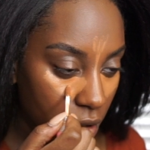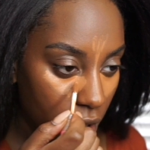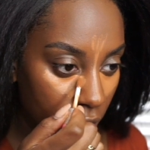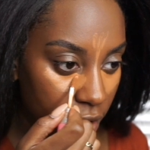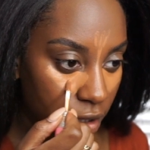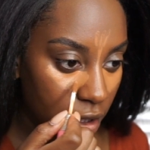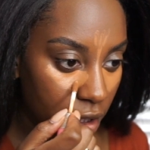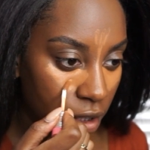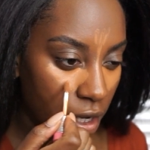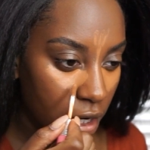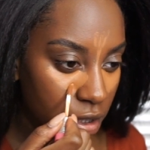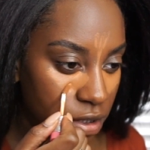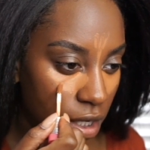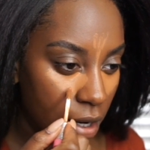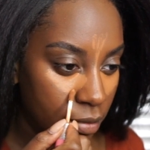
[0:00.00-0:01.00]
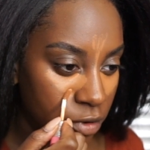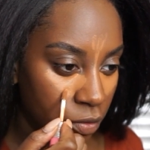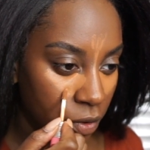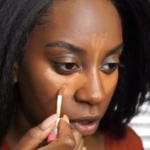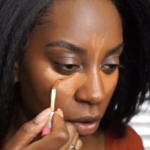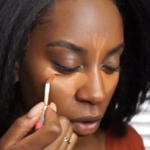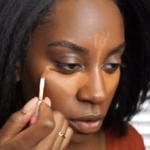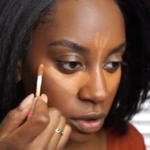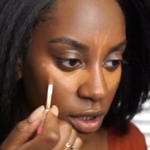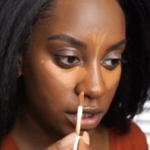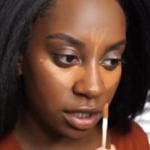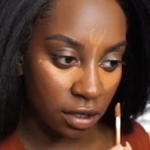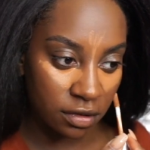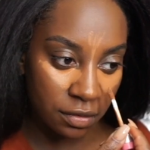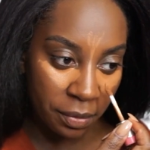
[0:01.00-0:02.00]
I think a lot of times we hold
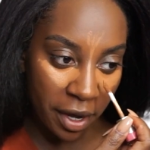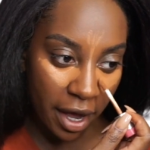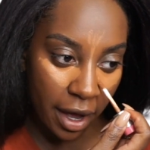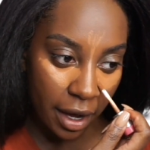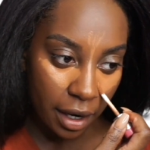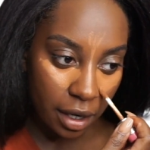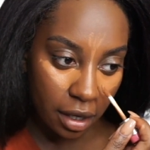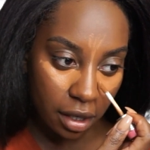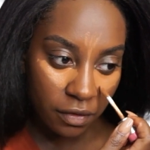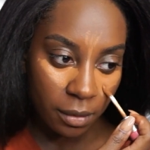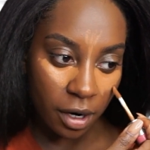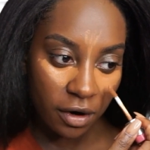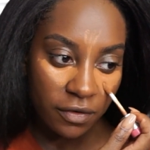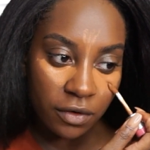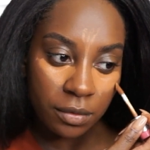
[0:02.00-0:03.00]
ourselves back from our full